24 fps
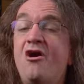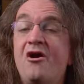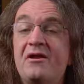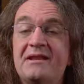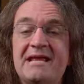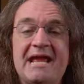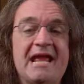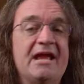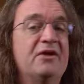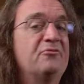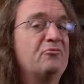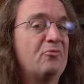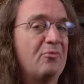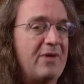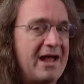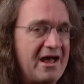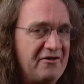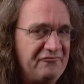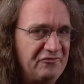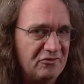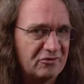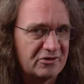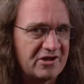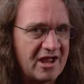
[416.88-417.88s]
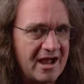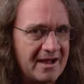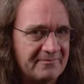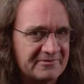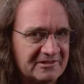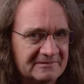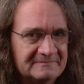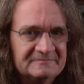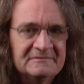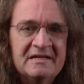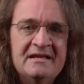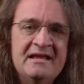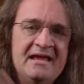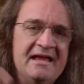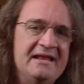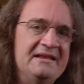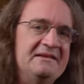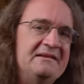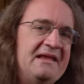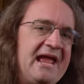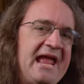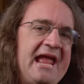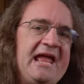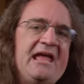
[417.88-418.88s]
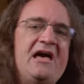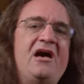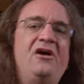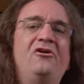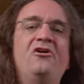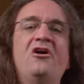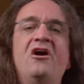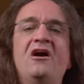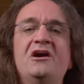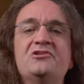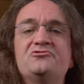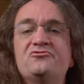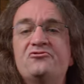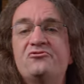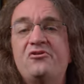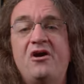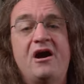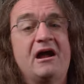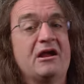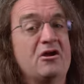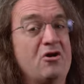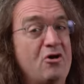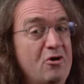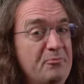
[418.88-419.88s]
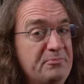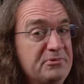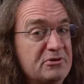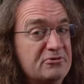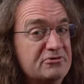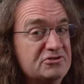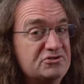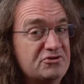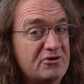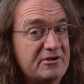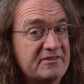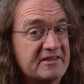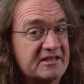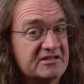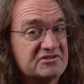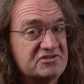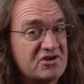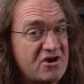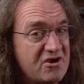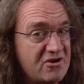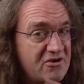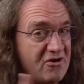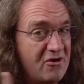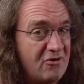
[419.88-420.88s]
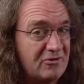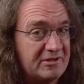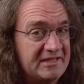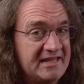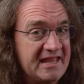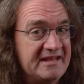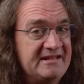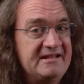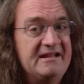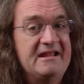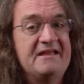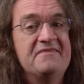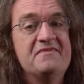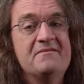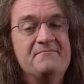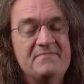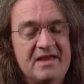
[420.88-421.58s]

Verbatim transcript: on a Rafflecopter. And hey, Alejandro, I hope you enjoy the guitar. I'll get it in the